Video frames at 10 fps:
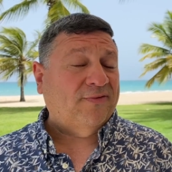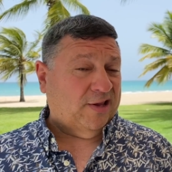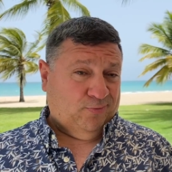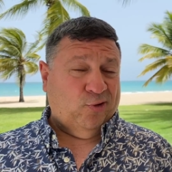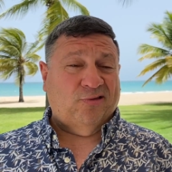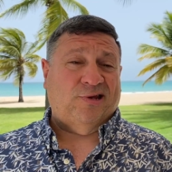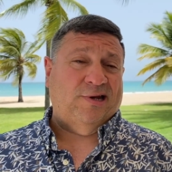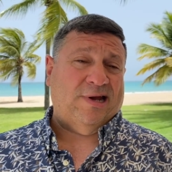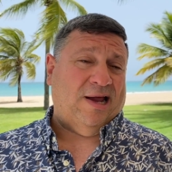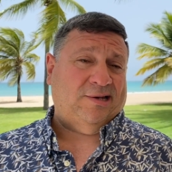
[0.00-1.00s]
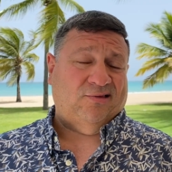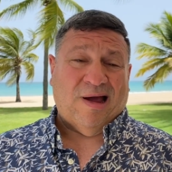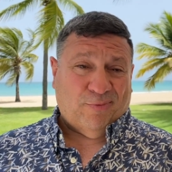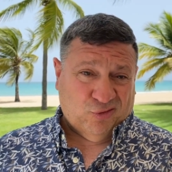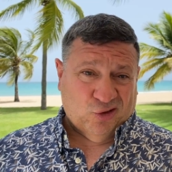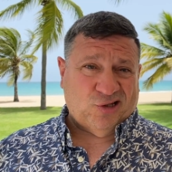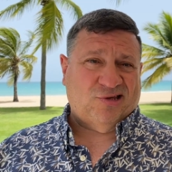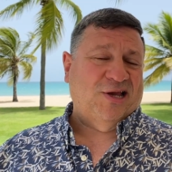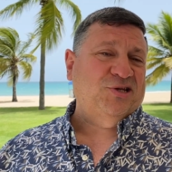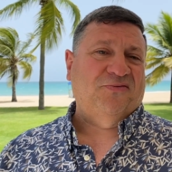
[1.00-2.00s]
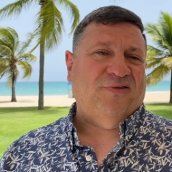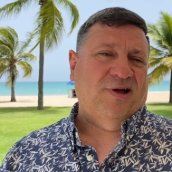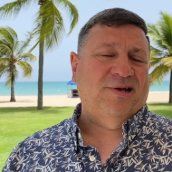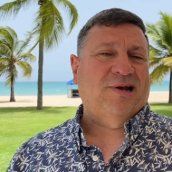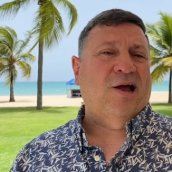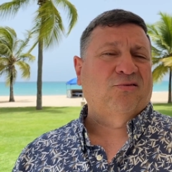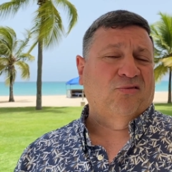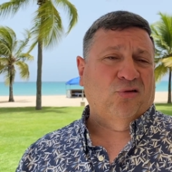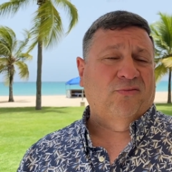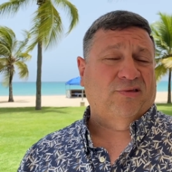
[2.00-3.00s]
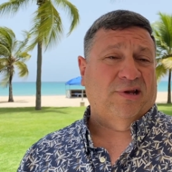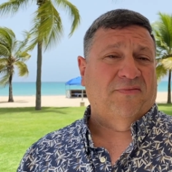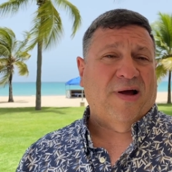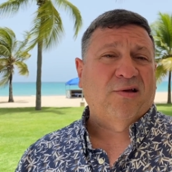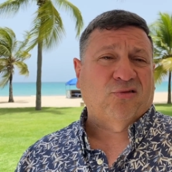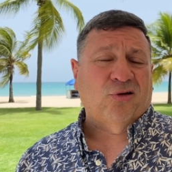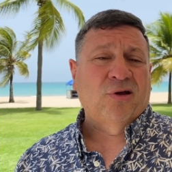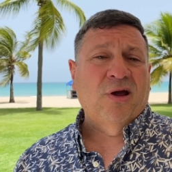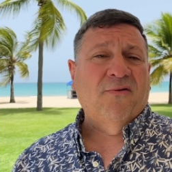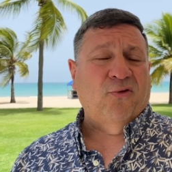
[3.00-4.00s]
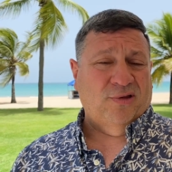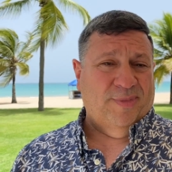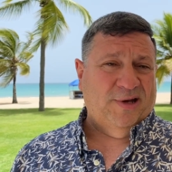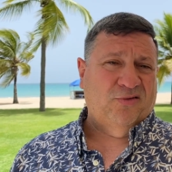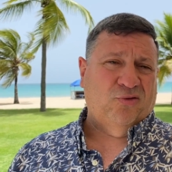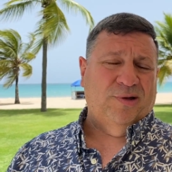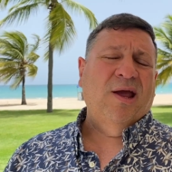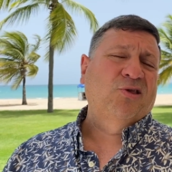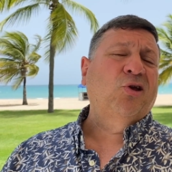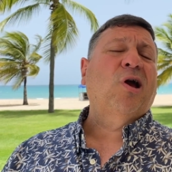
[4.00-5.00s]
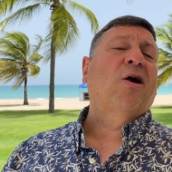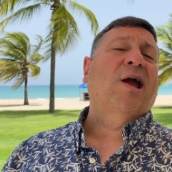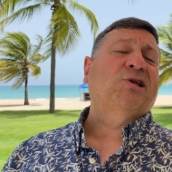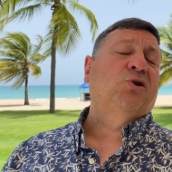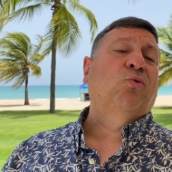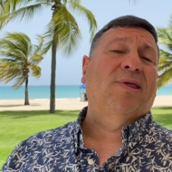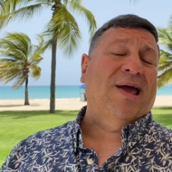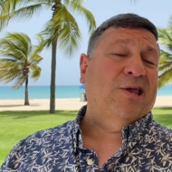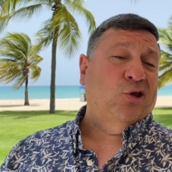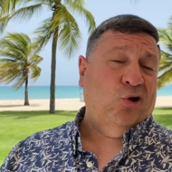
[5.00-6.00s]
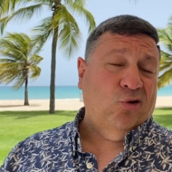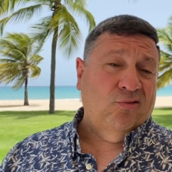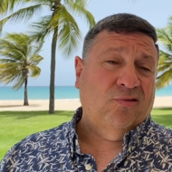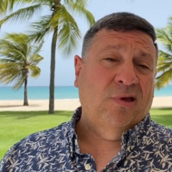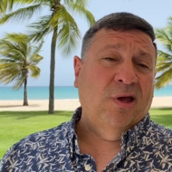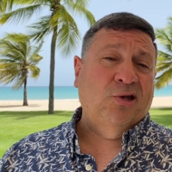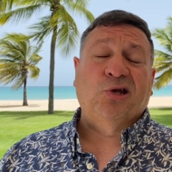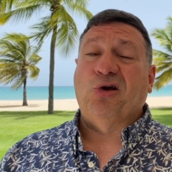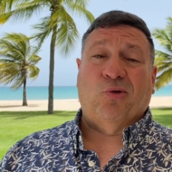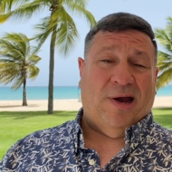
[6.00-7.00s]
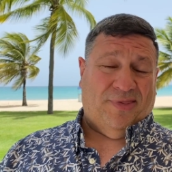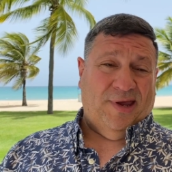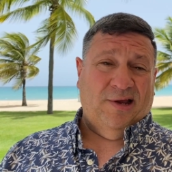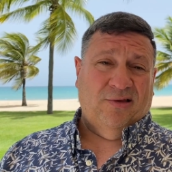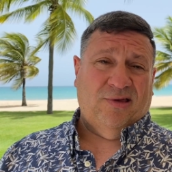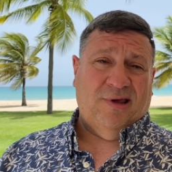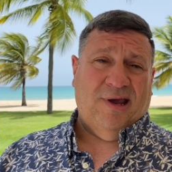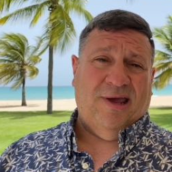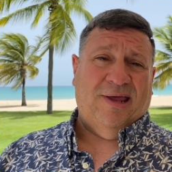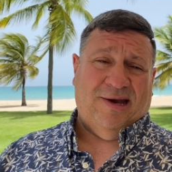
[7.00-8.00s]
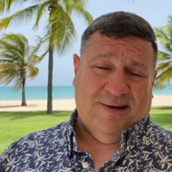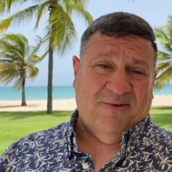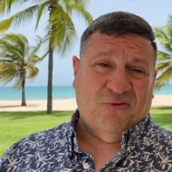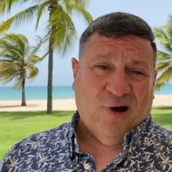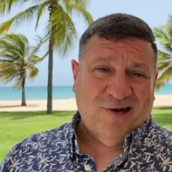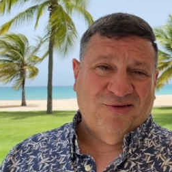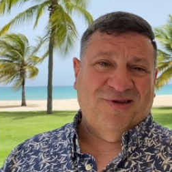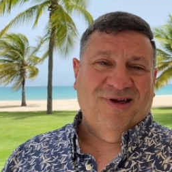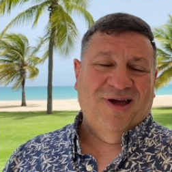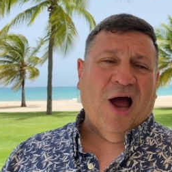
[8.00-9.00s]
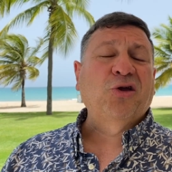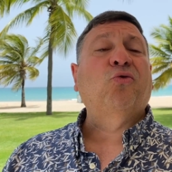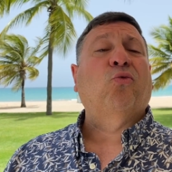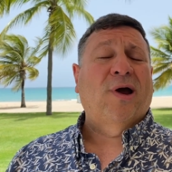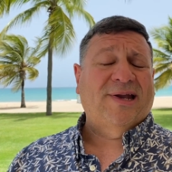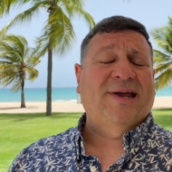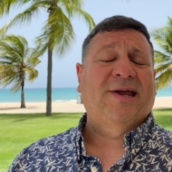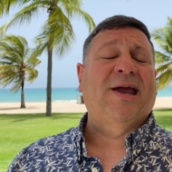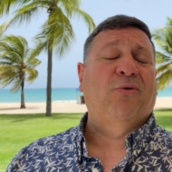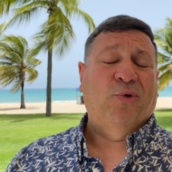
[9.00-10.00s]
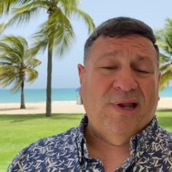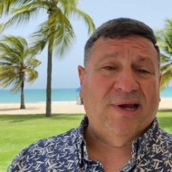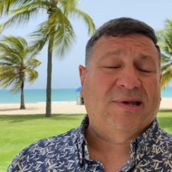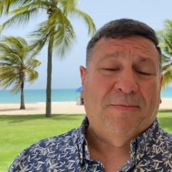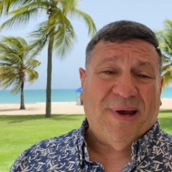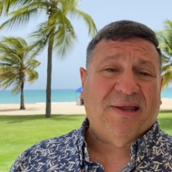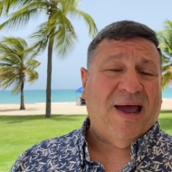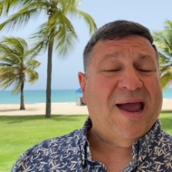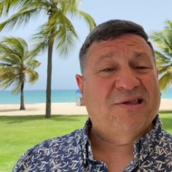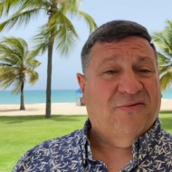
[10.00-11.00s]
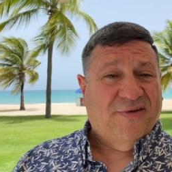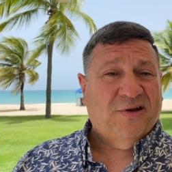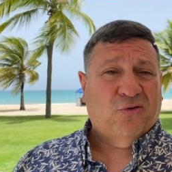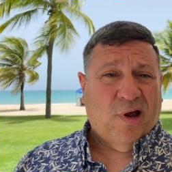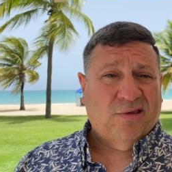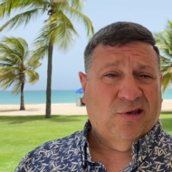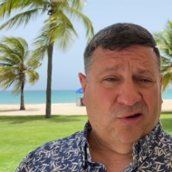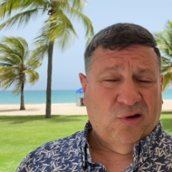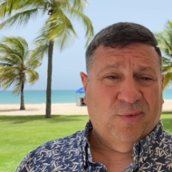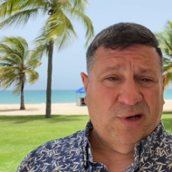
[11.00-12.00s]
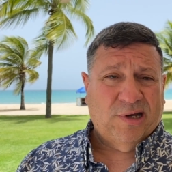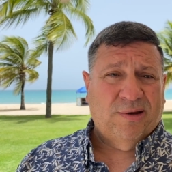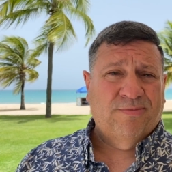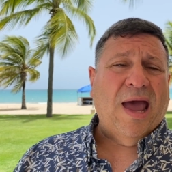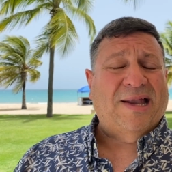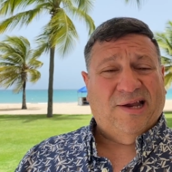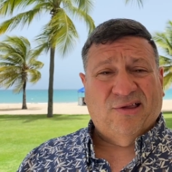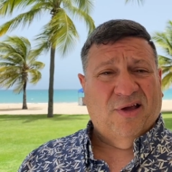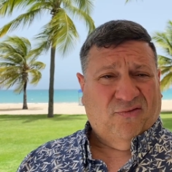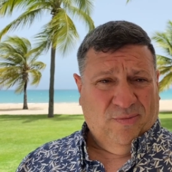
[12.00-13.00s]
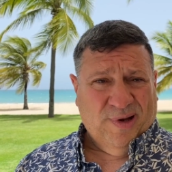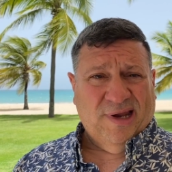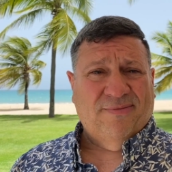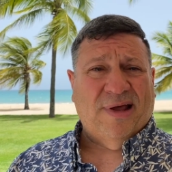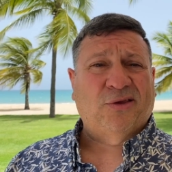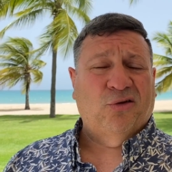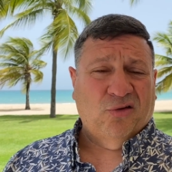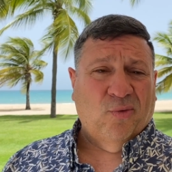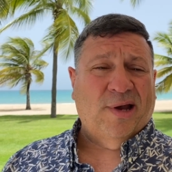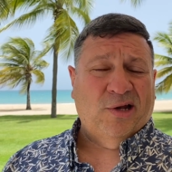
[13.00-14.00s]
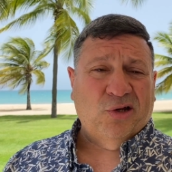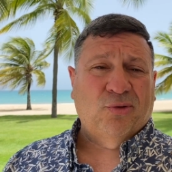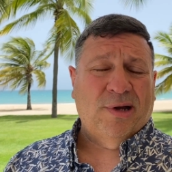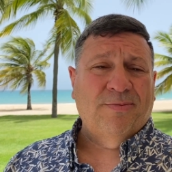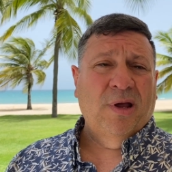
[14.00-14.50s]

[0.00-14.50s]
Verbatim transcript: Vice President at the Disciples Church Extension Fund, and I also serve as an advisor for the ministry. Is your congregation one that yearns to do great things in the name of Christ? Are you ready and willing to be the hands and feet of Christ in your community? At DCEF, we believe that there's a way to do it.